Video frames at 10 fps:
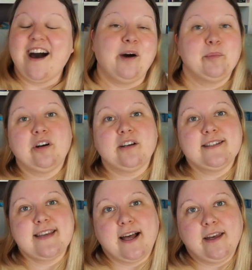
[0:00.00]
I'm not going to
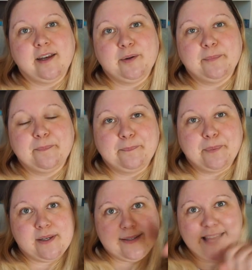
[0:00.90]
tell you
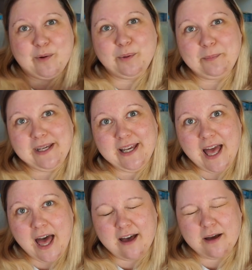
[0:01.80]
because that will be
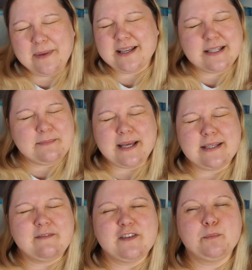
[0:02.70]
a massive,
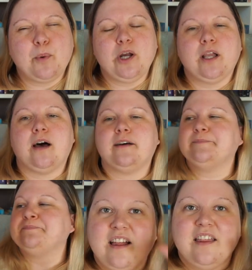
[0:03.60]
massive spoiler.
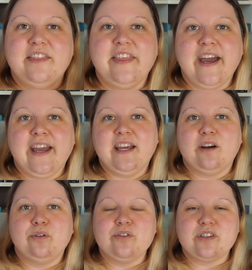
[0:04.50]
They
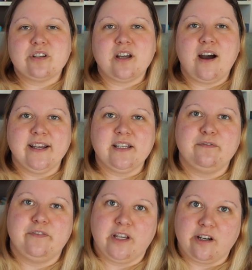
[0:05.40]
also kind of
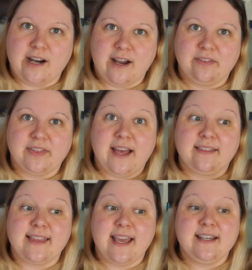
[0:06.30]
figure out
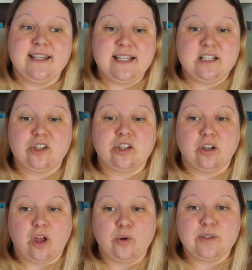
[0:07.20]
that they need to
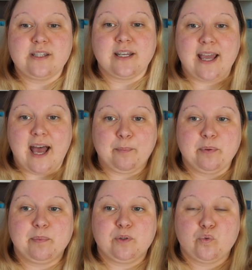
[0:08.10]
close the gap
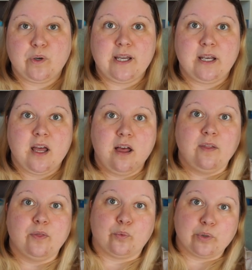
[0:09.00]
between
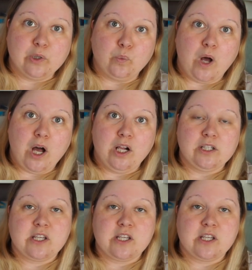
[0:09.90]
the real world